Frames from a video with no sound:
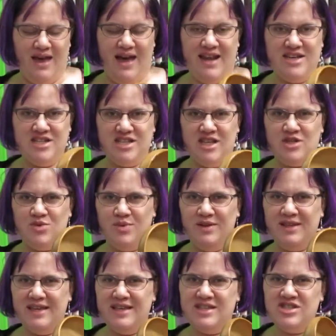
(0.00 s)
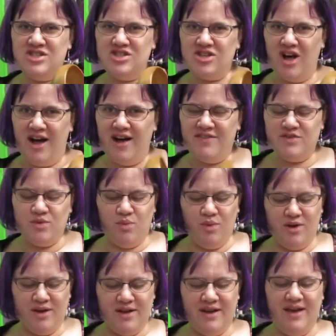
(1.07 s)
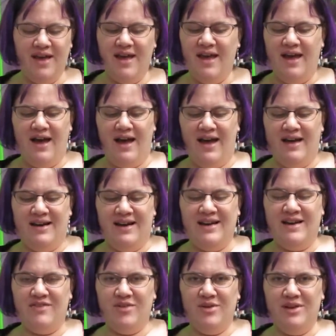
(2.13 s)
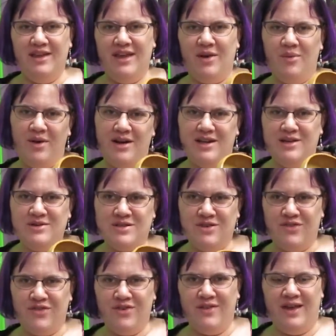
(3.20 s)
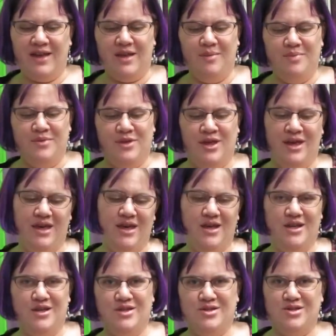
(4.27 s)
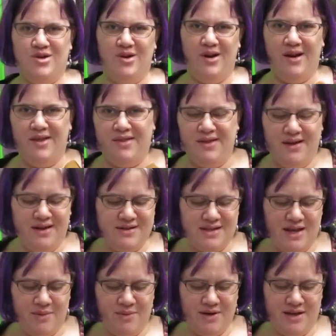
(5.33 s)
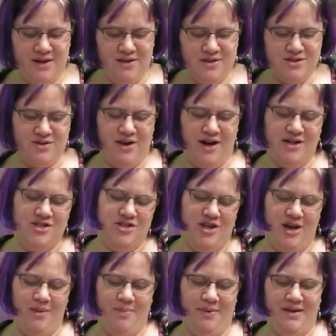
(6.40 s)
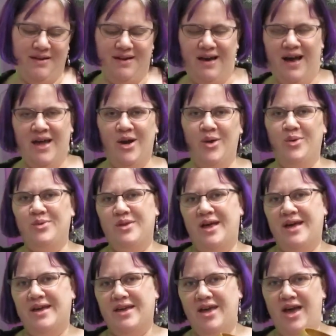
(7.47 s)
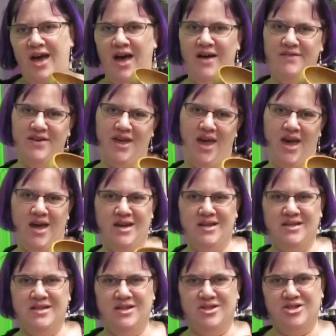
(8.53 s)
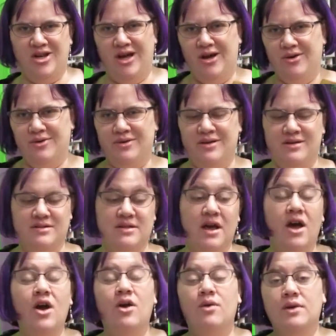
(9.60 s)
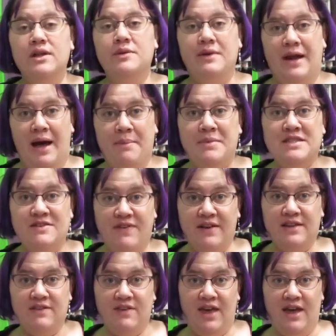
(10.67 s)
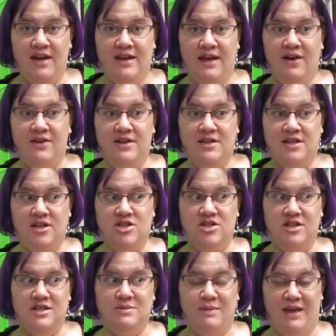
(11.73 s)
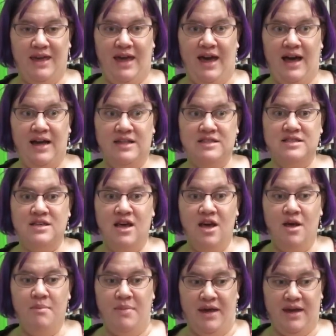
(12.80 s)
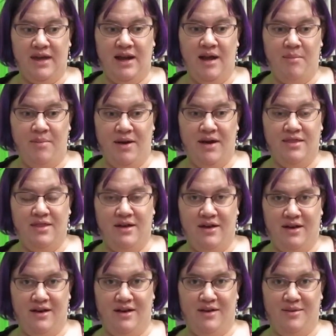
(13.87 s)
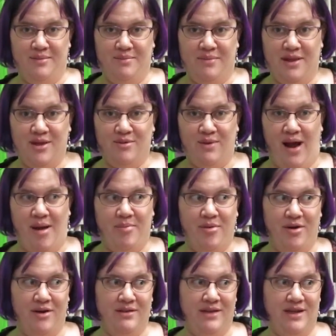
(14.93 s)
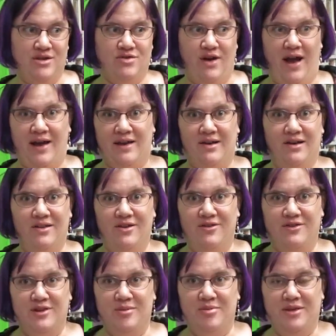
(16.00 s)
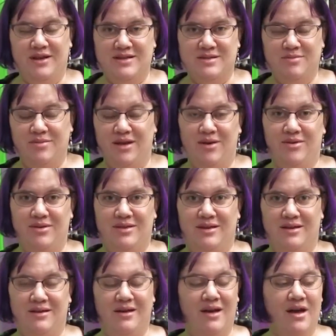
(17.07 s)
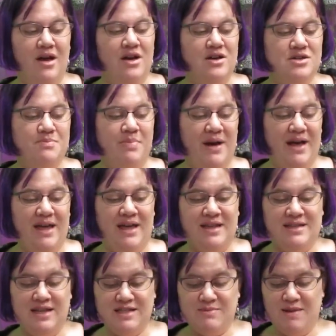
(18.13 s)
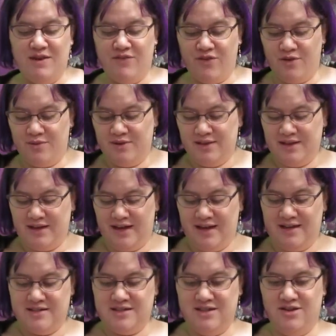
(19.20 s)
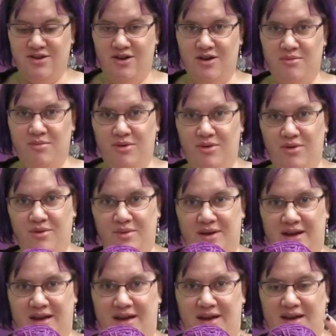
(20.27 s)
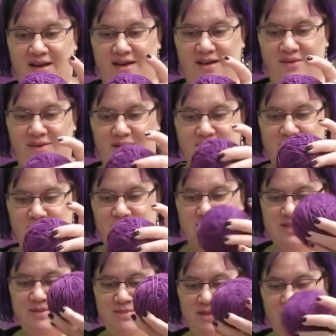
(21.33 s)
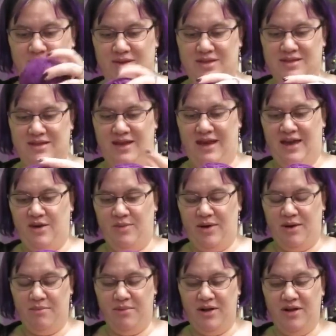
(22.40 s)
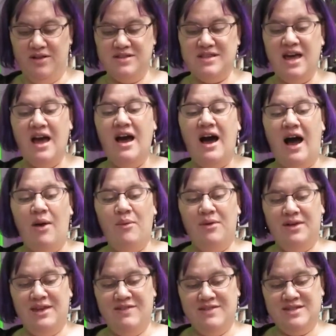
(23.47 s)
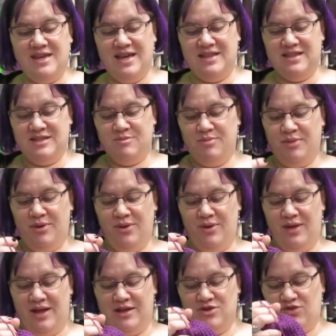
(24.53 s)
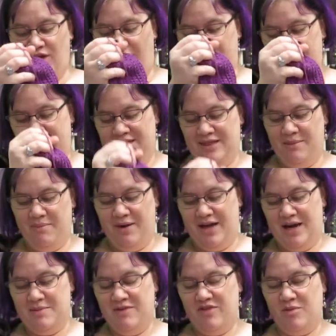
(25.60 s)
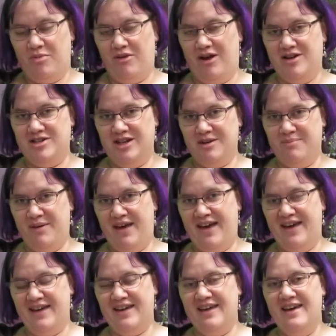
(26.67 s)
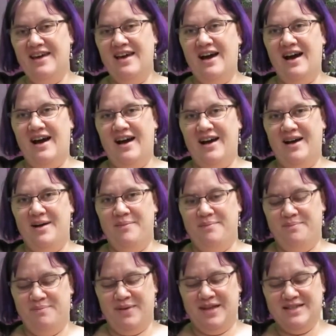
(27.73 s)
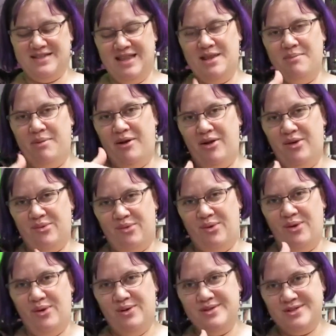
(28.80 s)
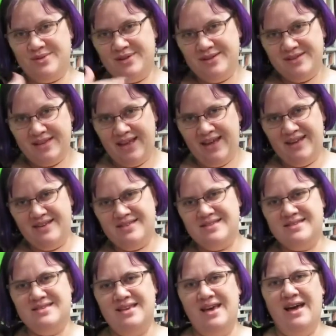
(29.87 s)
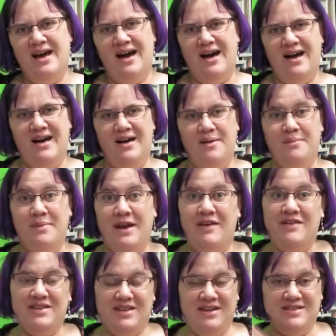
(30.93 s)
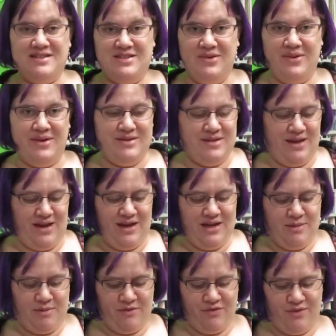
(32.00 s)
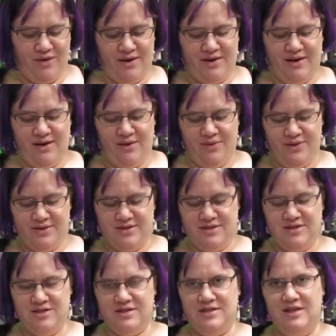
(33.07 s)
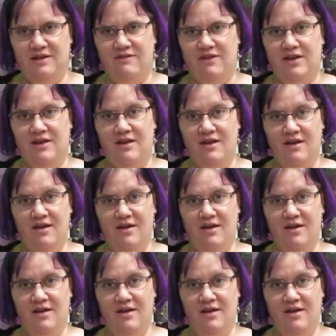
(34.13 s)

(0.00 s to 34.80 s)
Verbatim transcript: and it's, just, it's really soft wood, and I never really like wanted to use it for like keys or anything because I don't want to get it all scratched up, and I don't like have a candy dish out because really what happens if I leave candy out in a dish is my cats pick it up by the um, by the wrapper and like drag it all over the place and play with it. But it does make for a really nice yarn bowl when I uh, when I'm doing something with hand wound balls. I will even take this bowl and drop it in the bottom of a project bag um, because then the ball rolls real nice, um, but everything's still contained. But for right now, this is just living